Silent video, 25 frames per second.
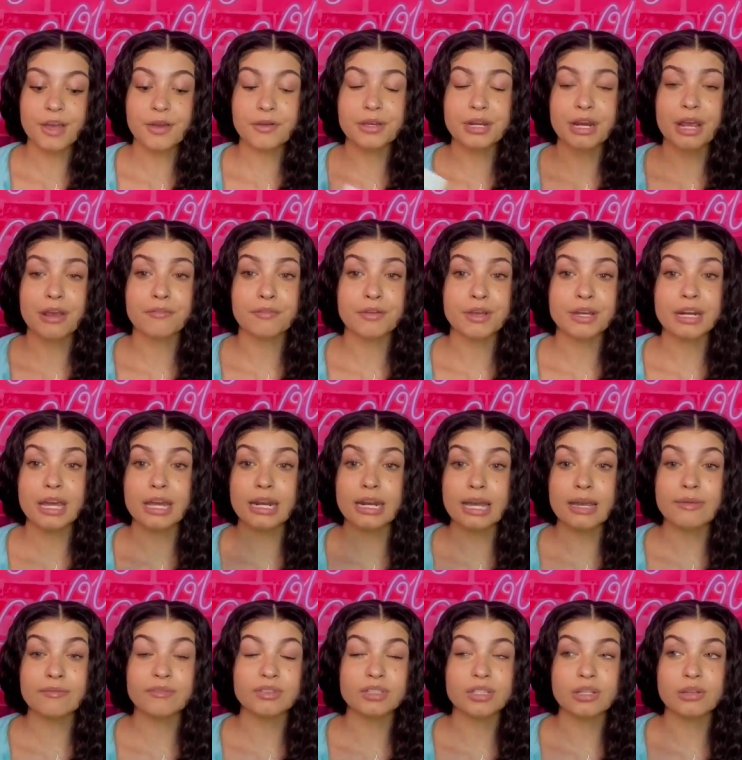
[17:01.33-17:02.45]
and i ran out of
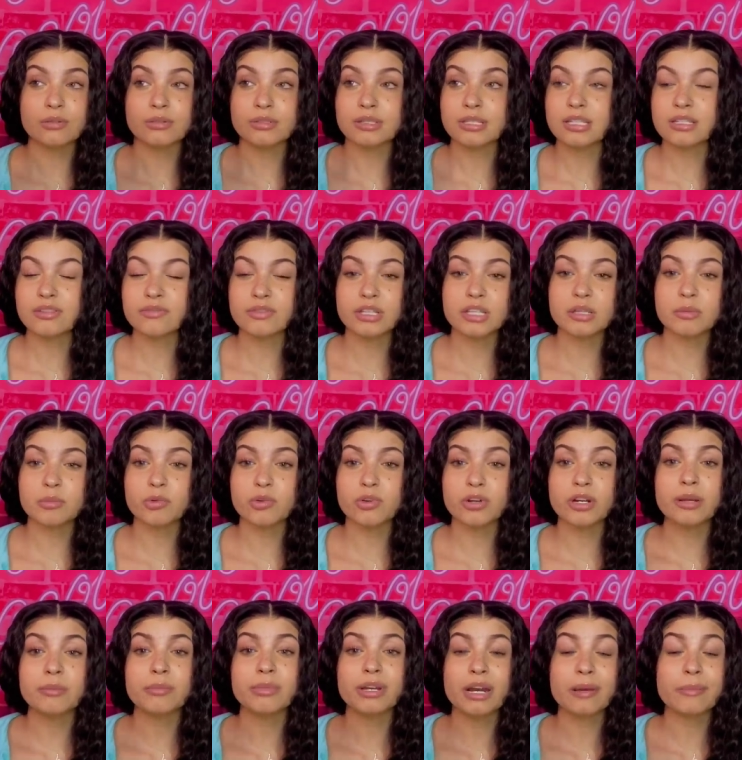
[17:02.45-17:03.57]
envelopes it's really
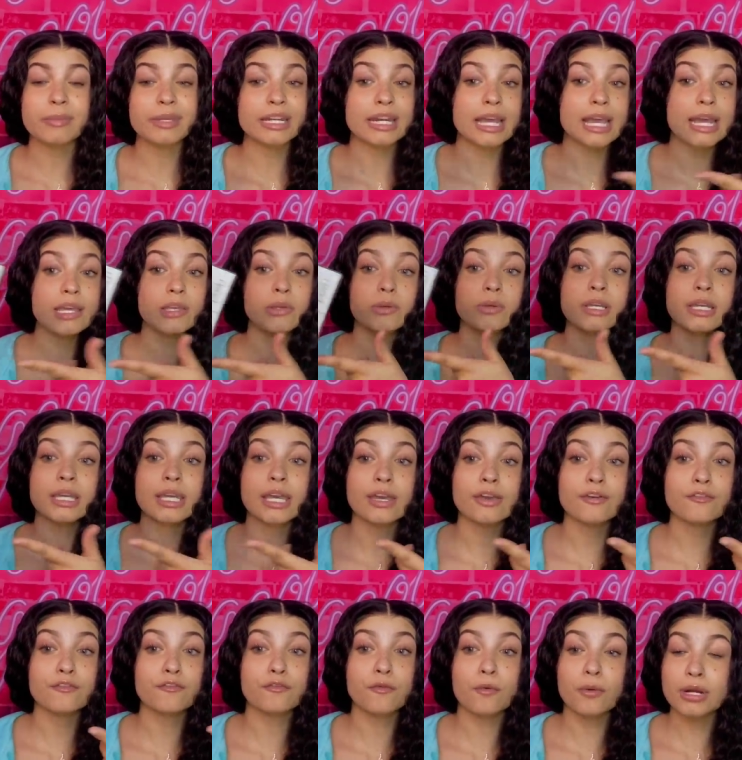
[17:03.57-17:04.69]
boring but i mean hey you can get
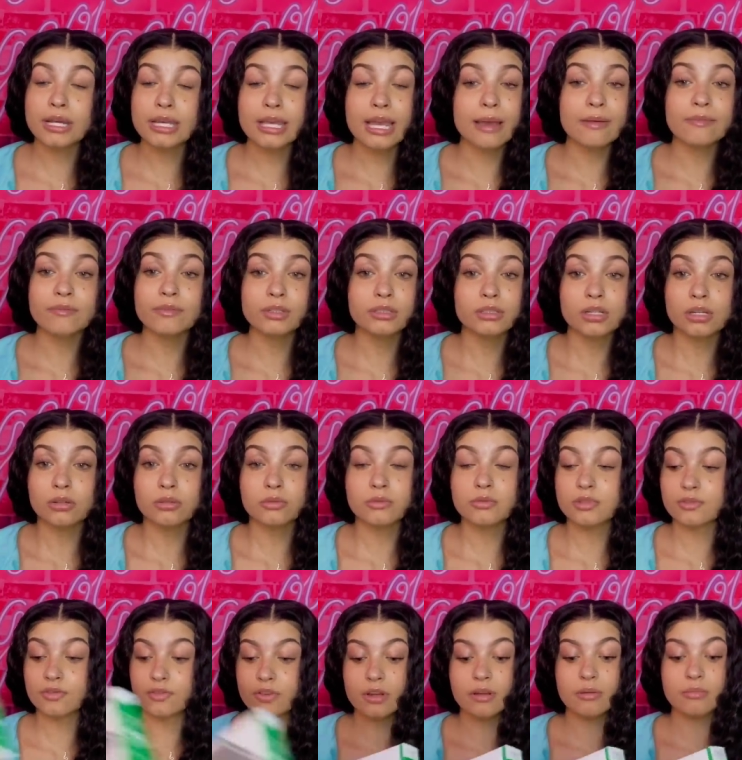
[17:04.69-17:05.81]
40 envelopes
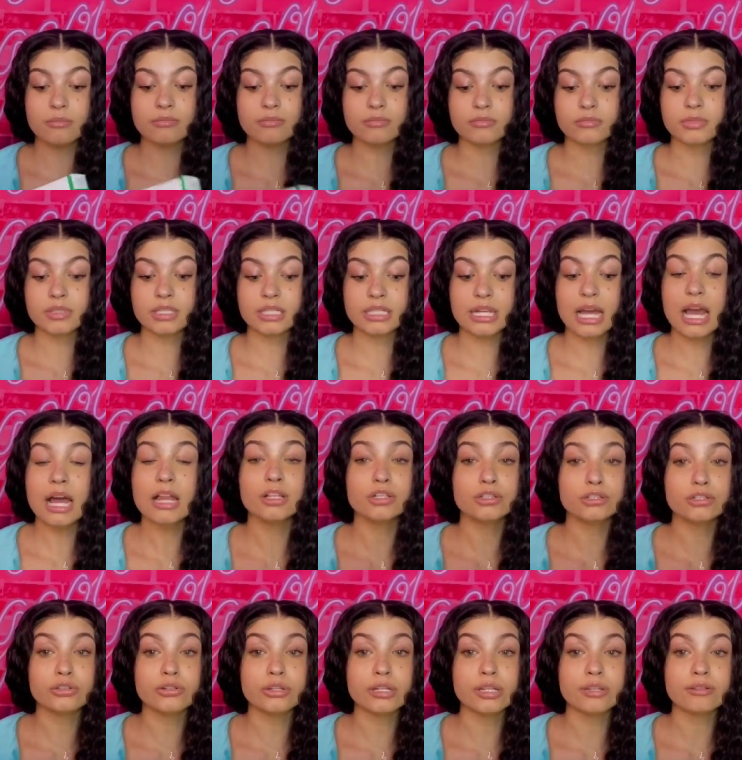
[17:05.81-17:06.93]
from the dollar
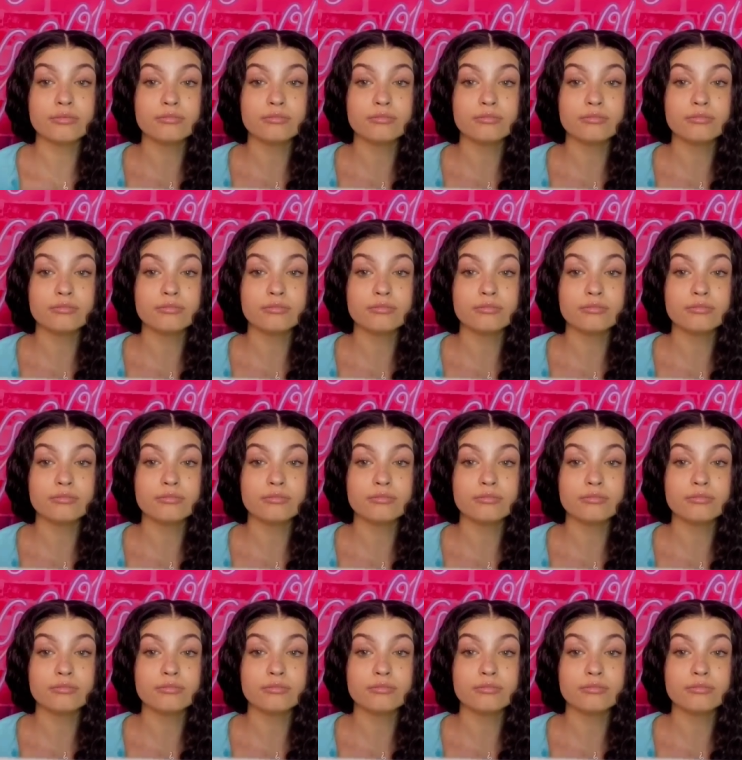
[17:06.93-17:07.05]
tree